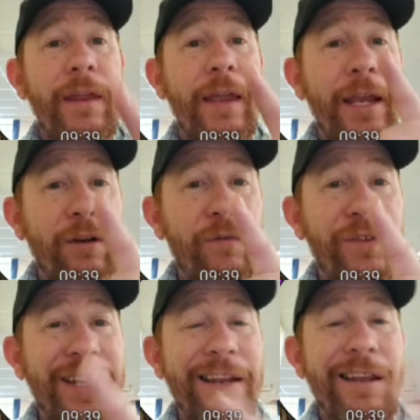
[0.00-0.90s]
And don't
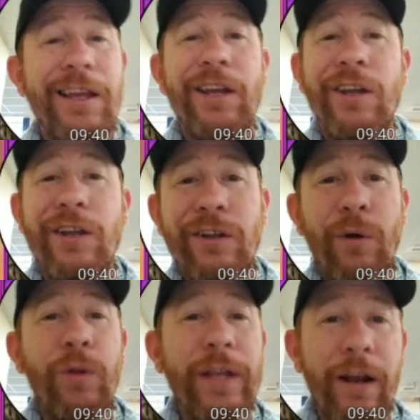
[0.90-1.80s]
forget, go
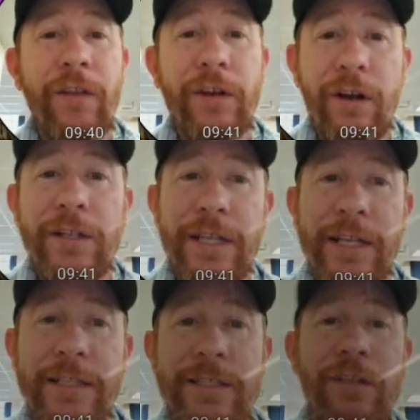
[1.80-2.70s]
look at other
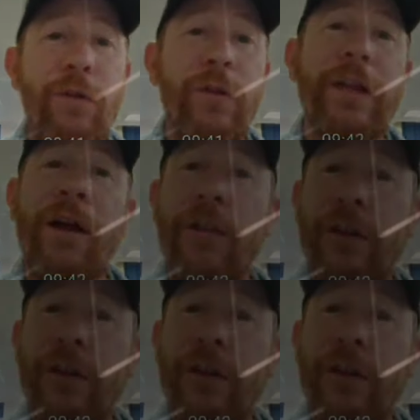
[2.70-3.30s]
contents. Go look at other